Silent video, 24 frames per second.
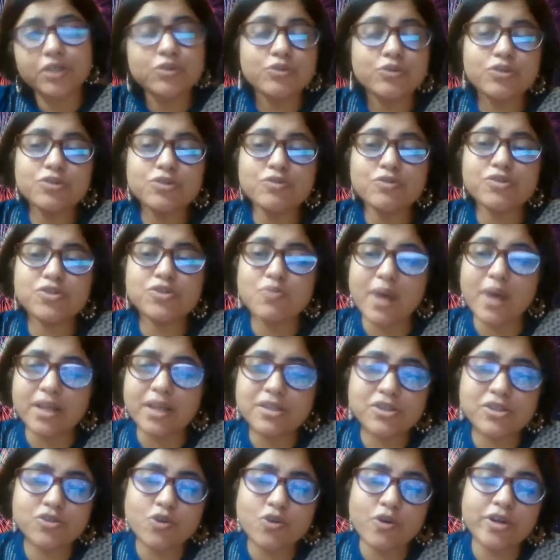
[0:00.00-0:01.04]
you used
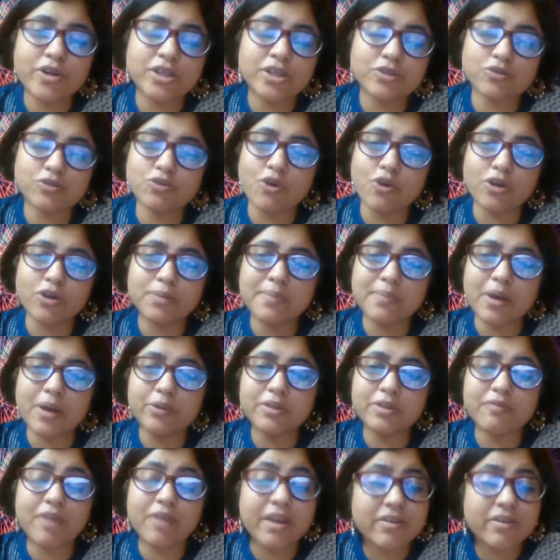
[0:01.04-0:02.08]
one story to talk
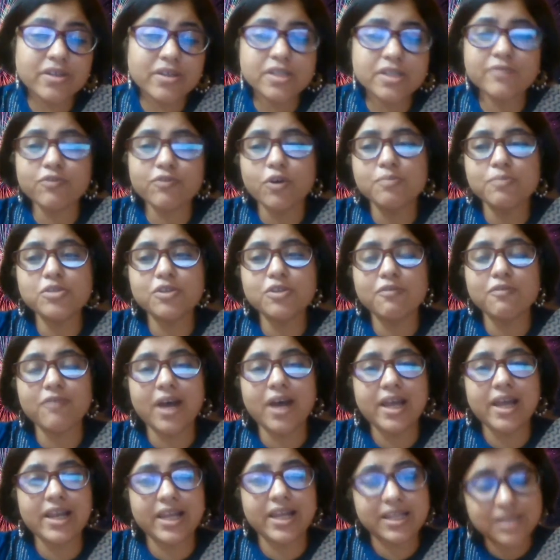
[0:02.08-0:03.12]
about the various forms of
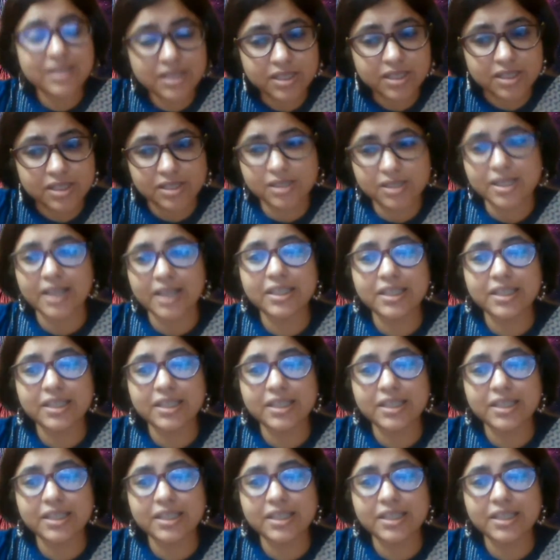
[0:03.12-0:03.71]
violences